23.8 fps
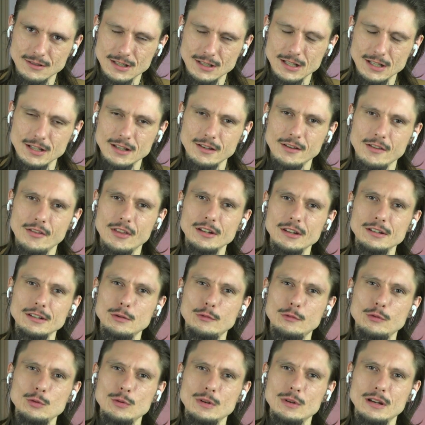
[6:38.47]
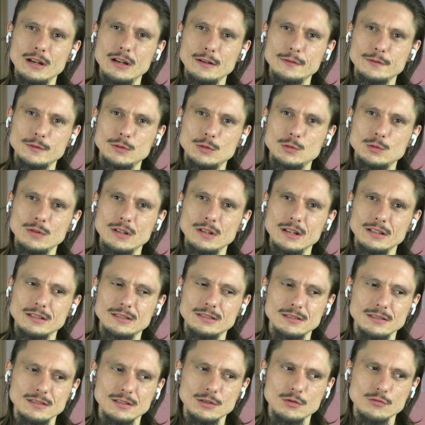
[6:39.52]
than if you have to
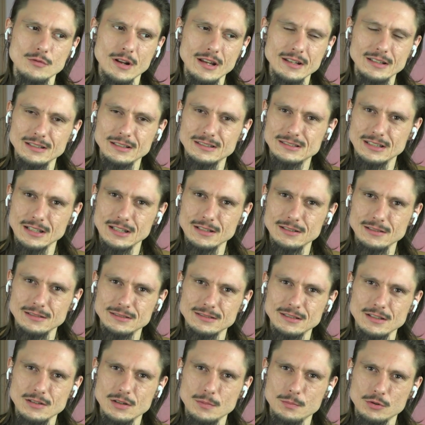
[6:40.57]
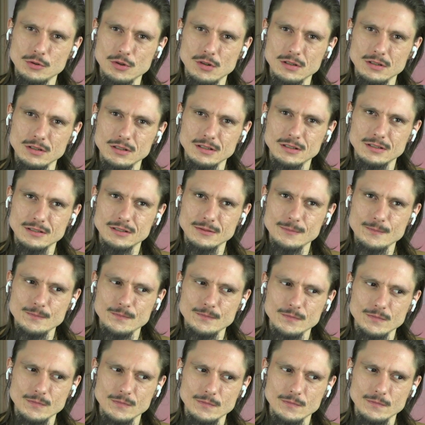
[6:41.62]
get great at sales and the product
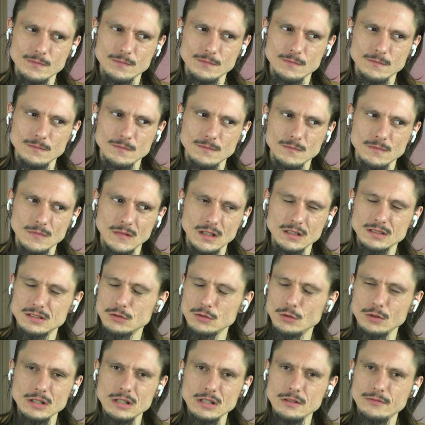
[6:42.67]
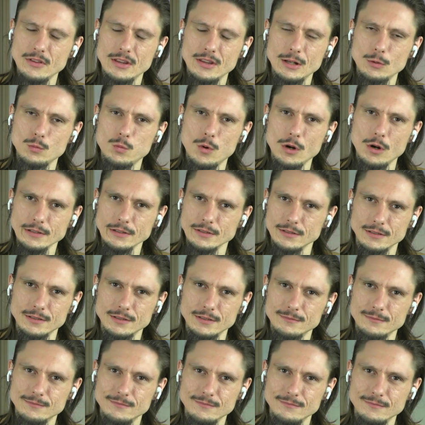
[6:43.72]
is not even that wanted.
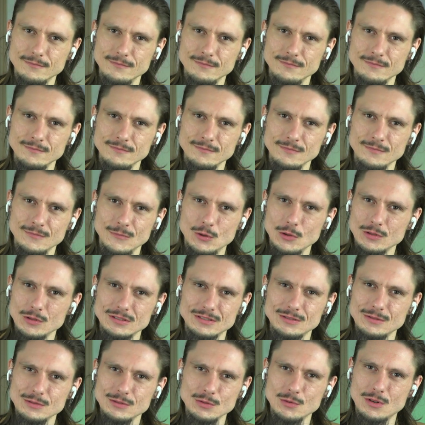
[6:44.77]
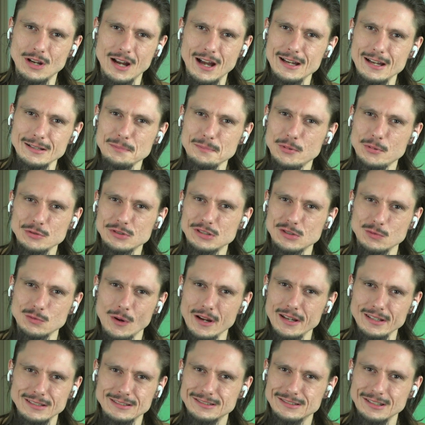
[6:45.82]
Because you can't
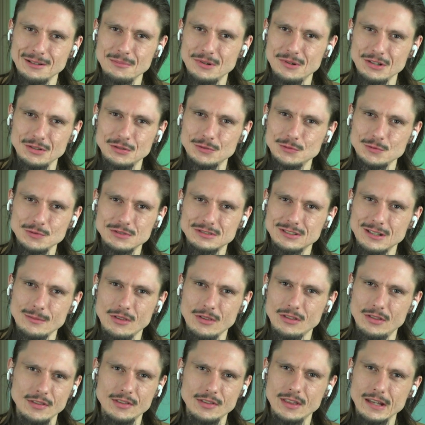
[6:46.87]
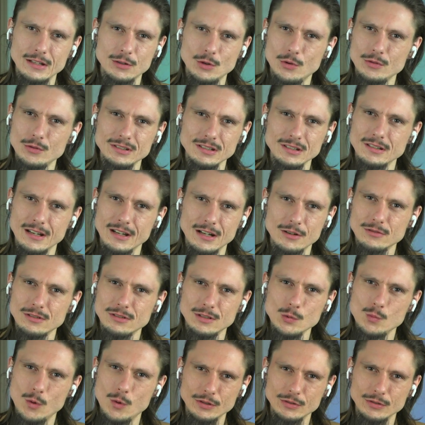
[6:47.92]
persuade somebody to do something that they don't inherently
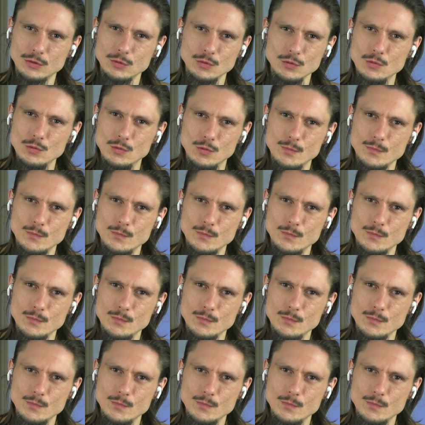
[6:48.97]
want to do.